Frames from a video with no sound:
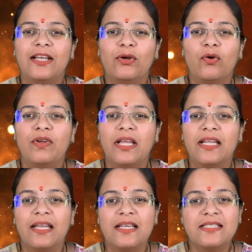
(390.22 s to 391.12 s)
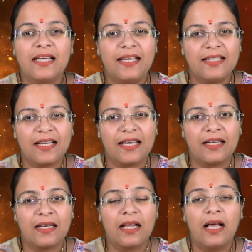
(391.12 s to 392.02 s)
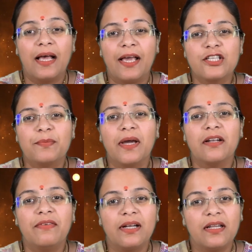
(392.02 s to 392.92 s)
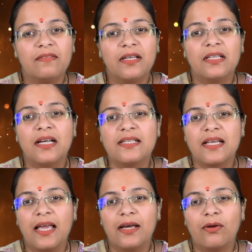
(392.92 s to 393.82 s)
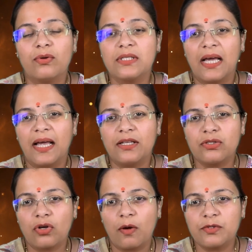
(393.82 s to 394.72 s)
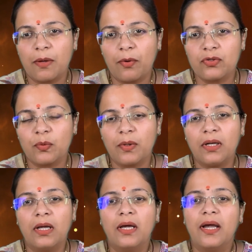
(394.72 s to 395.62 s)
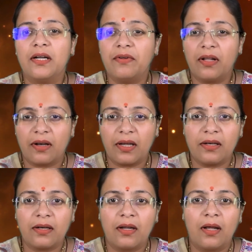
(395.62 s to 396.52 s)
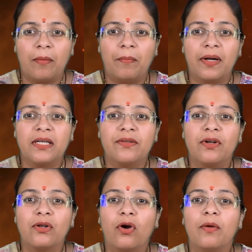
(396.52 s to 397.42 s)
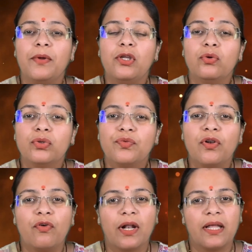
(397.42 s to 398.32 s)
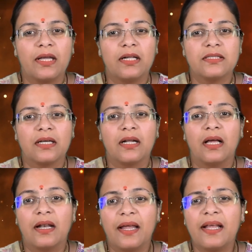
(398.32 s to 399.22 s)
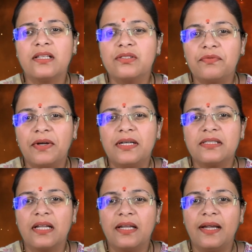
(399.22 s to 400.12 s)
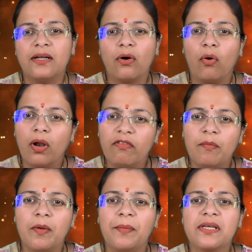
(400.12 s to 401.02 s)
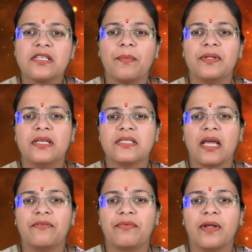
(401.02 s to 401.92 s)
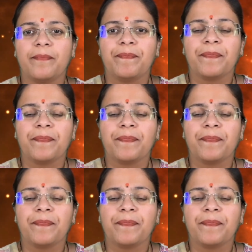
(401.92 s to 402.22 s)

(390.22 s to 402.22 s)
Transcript: Leo will increase the heat again. Expect windy weather, cyclones, and storms are possible. It will rain, but it will not be useful for agriculture. Rains, winds, and heat all will be mixed up in this time frame.